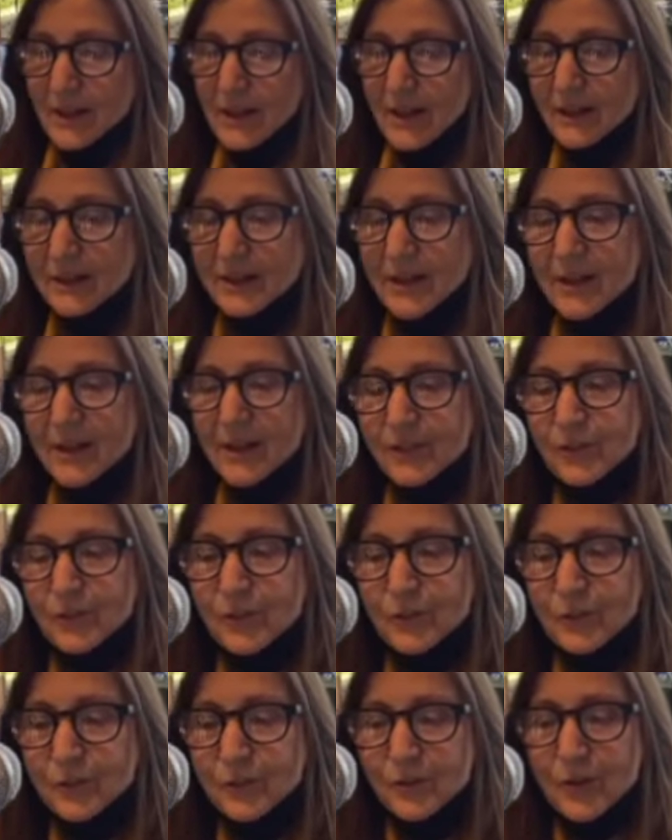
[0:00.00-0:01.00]
And let us
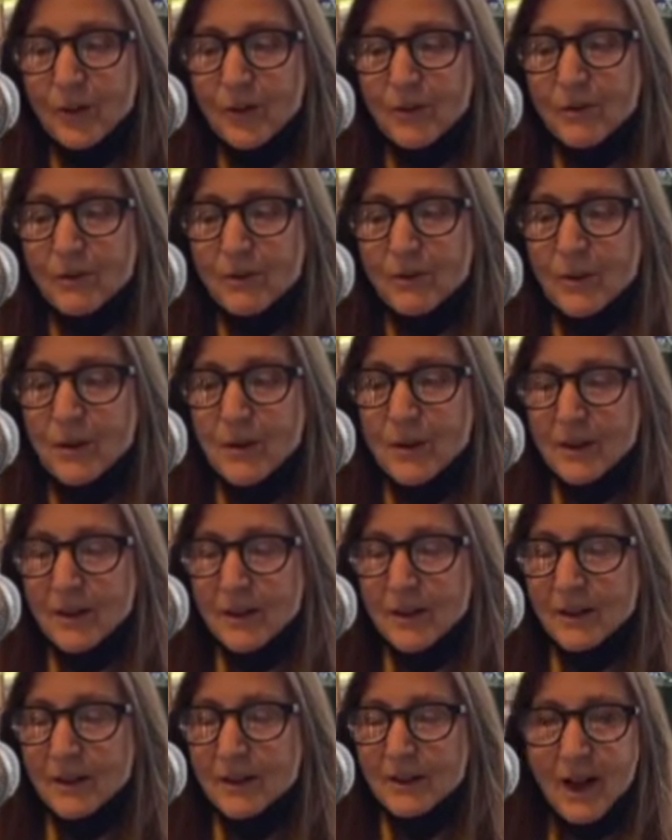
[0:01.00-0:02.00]
do so
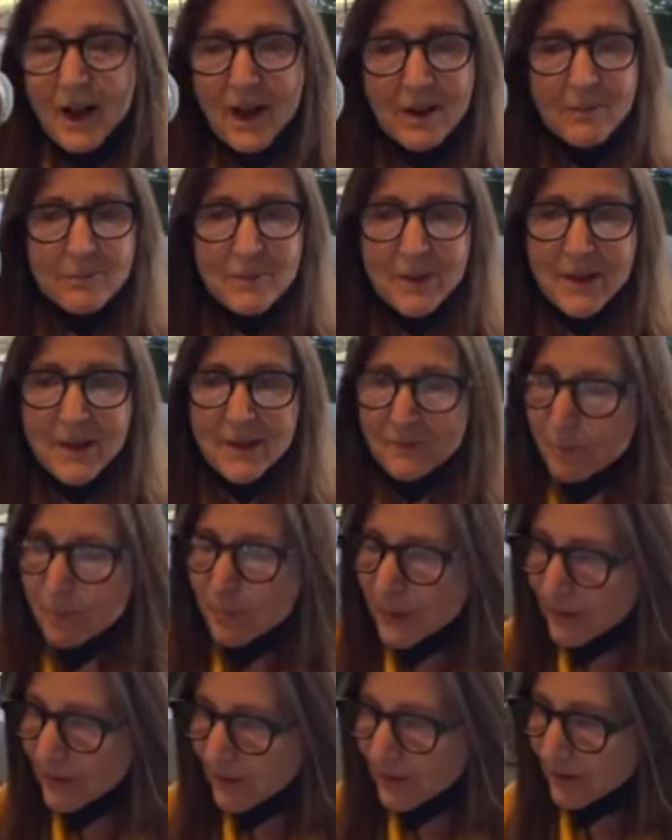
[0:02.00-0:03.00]
not made
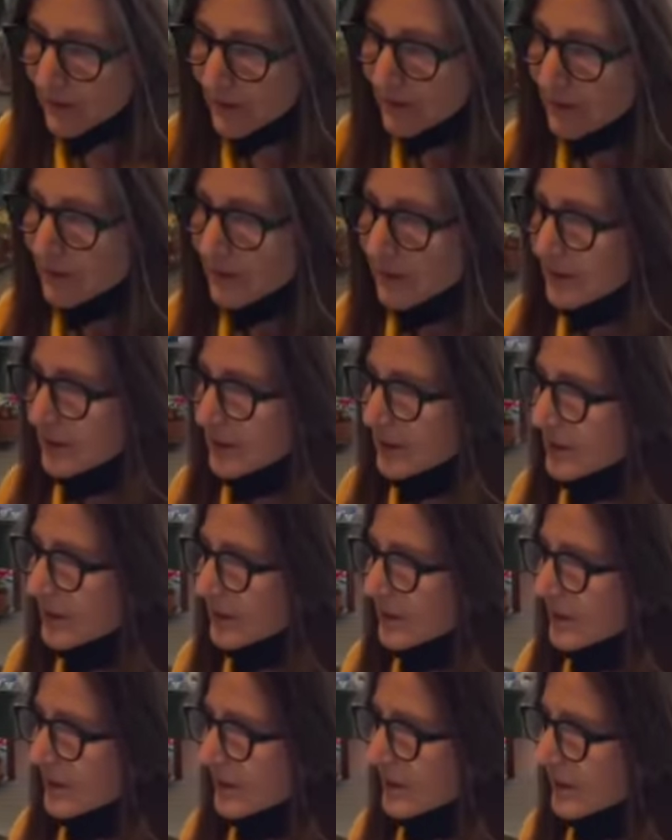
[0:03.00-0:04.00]
bitter,
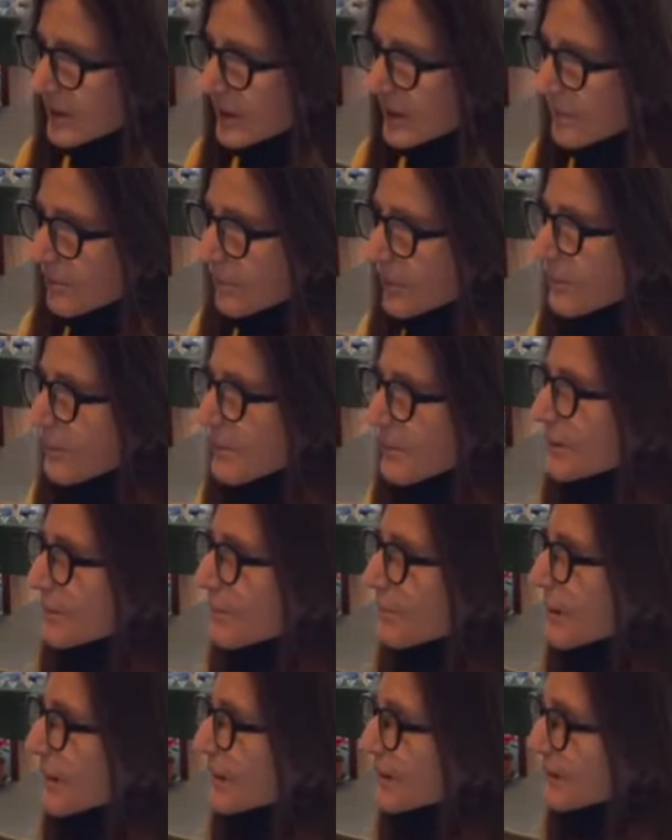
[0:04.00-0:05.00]
but made
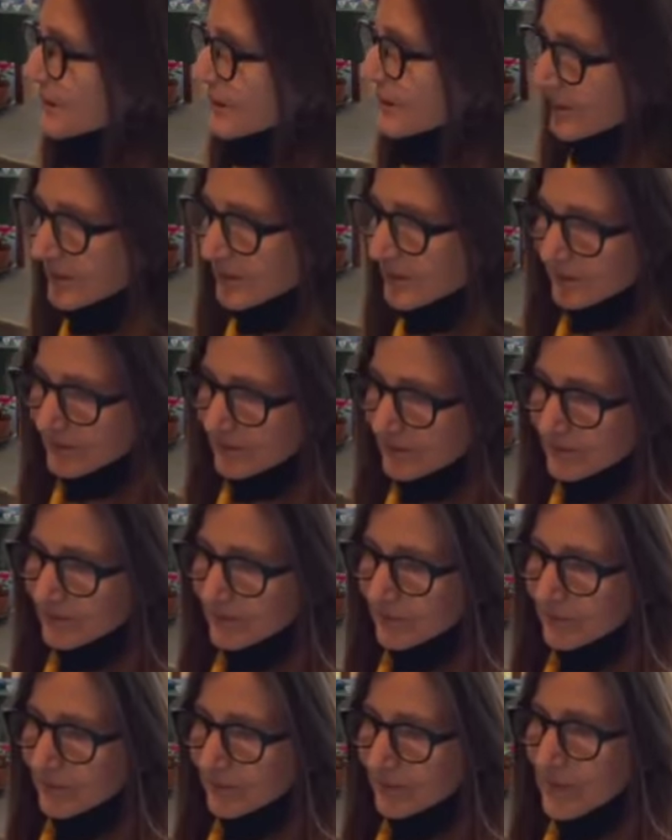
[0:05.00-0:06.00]
better
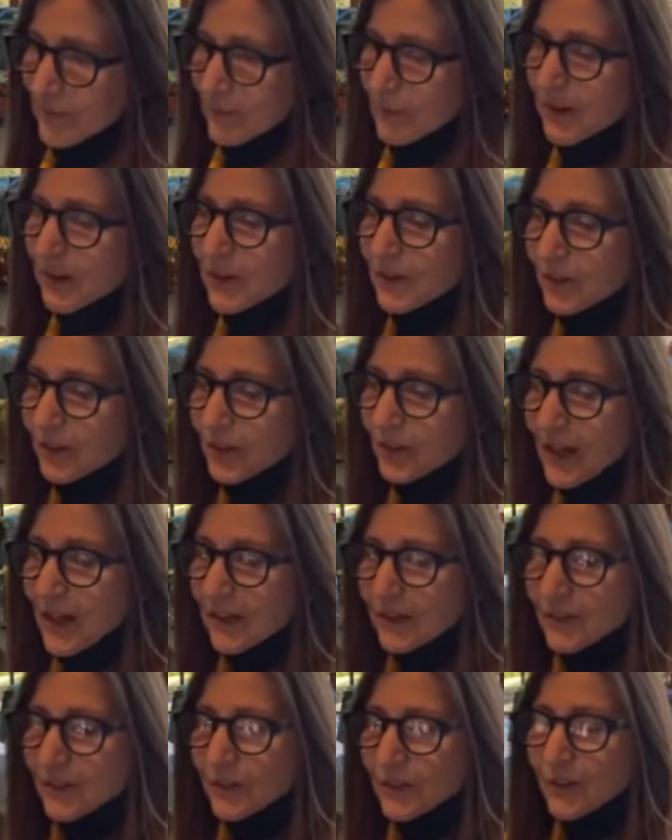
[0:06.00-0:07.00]
by the
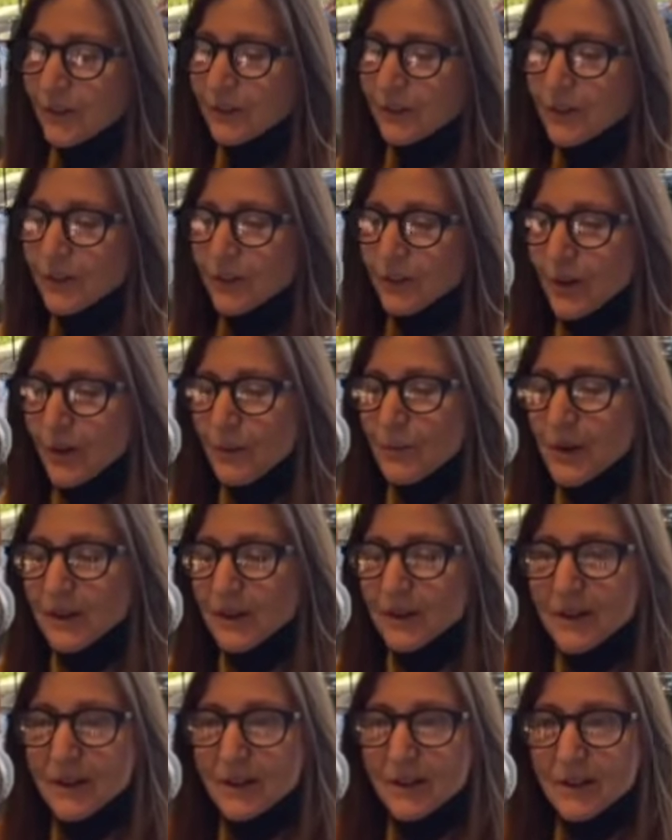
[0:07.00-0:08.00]
challenge of so
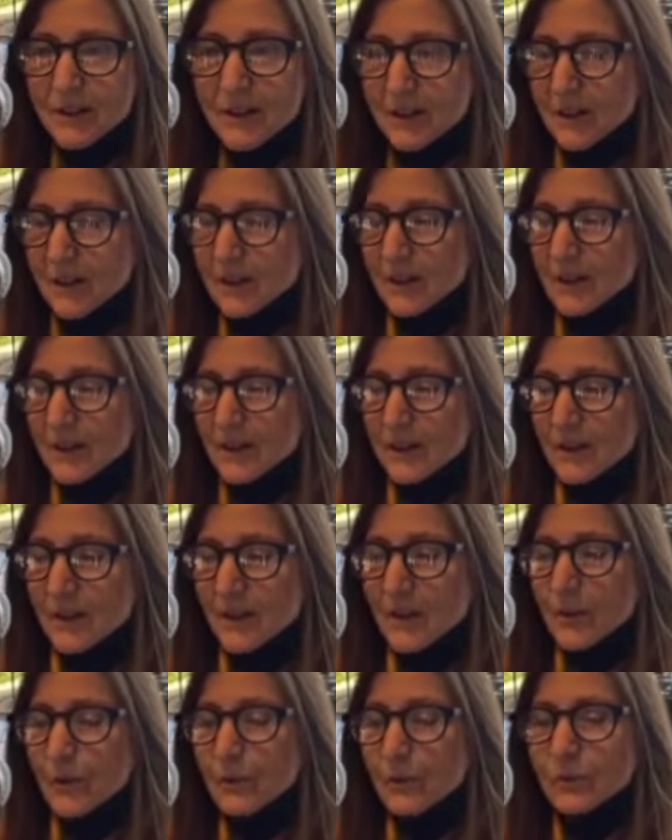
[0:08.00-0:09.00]
many
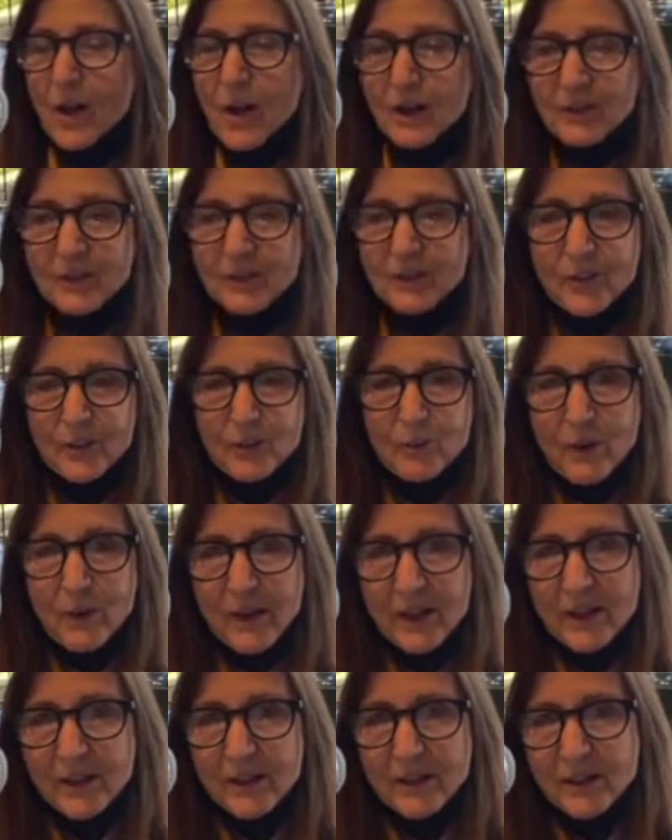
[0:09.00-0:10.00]
who lost their
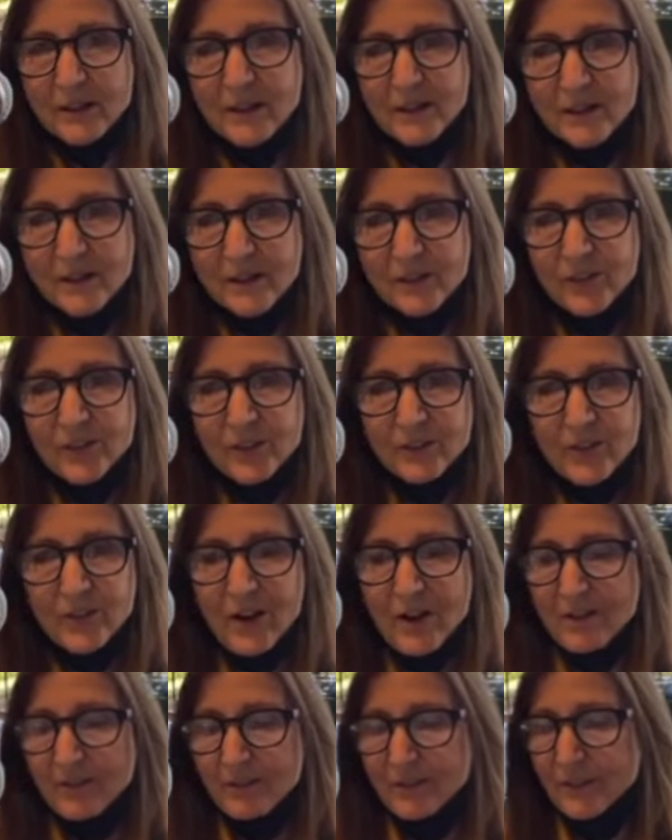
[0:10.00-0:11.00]
way to
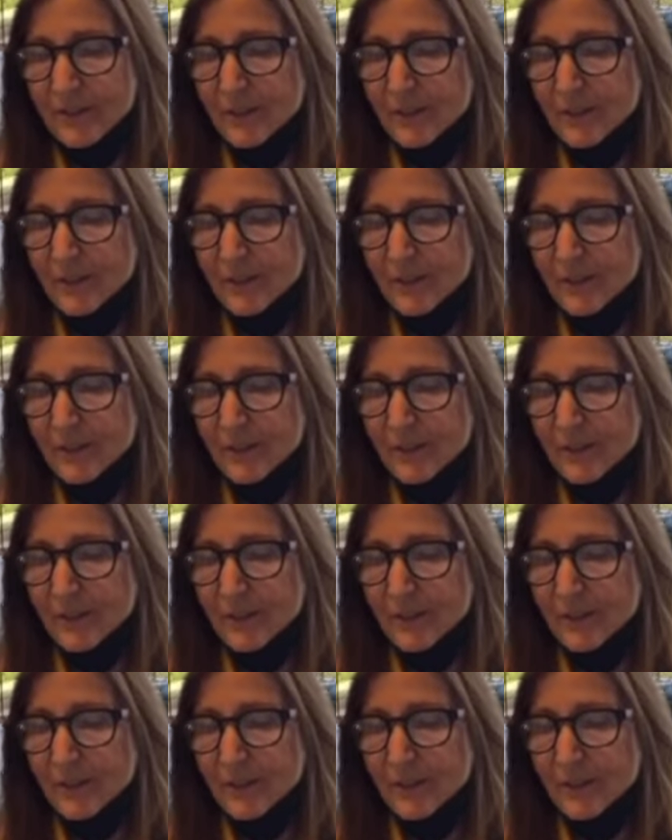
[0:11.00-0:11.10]
love.